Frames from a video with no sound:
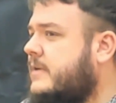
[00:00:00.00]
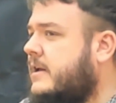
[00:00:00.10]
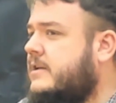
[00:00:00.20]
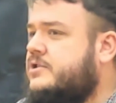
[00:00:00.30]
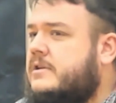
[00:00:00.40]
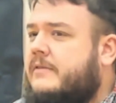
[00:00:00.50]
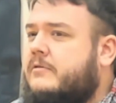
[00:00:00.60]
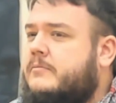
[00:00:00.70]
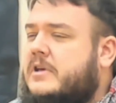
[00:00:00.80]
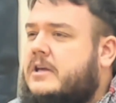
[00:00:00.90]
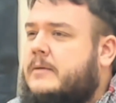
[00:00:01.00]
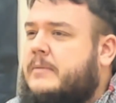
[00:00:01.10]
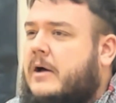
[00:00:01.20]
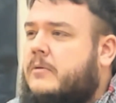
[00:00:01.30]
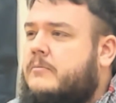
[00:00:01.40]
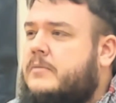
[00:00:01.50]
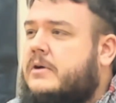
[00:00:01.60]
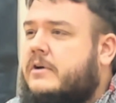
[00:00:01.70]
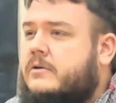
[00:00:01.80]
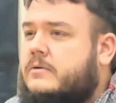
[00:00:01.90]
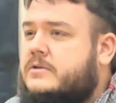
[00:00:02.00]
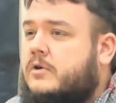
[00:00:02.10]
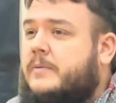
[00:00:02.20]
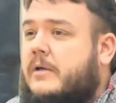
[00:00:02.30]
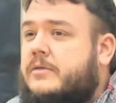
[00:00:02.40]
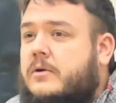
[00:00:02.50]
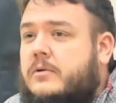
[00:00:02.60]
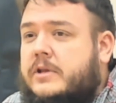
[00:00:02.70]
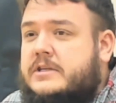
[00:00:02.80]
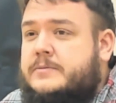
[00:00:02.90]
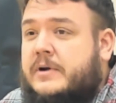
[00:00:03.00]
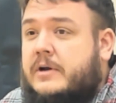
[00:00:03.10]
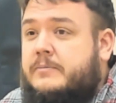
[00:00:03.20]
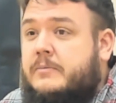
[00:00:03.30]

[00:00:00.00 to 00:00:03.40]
And it should never be about miracles or about the Holy Spirit.